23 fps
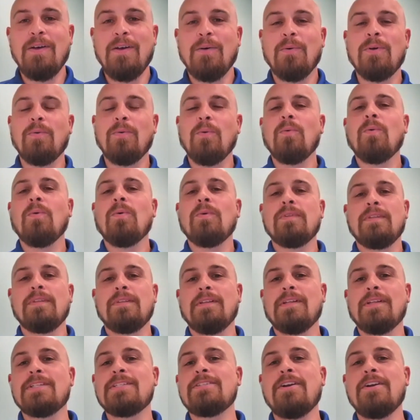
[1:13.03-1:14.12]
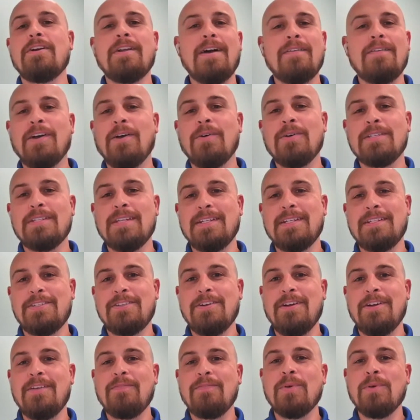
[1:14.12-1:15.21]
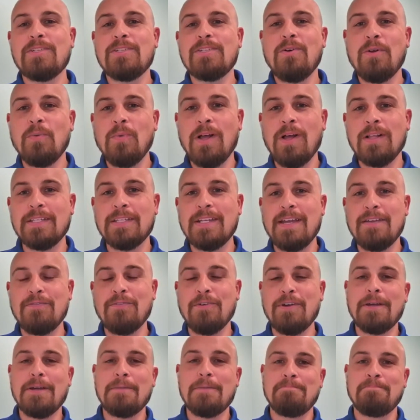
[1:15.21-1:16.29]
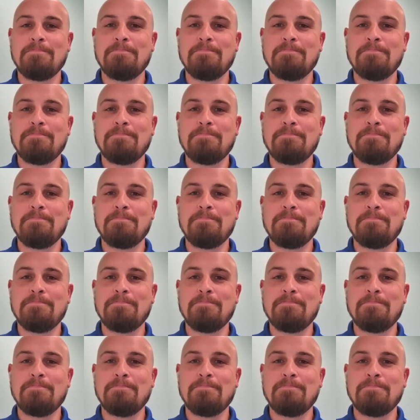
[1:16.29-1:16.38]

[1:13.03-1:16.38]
Well, let's start off. I always like to start off. What's going well today for you?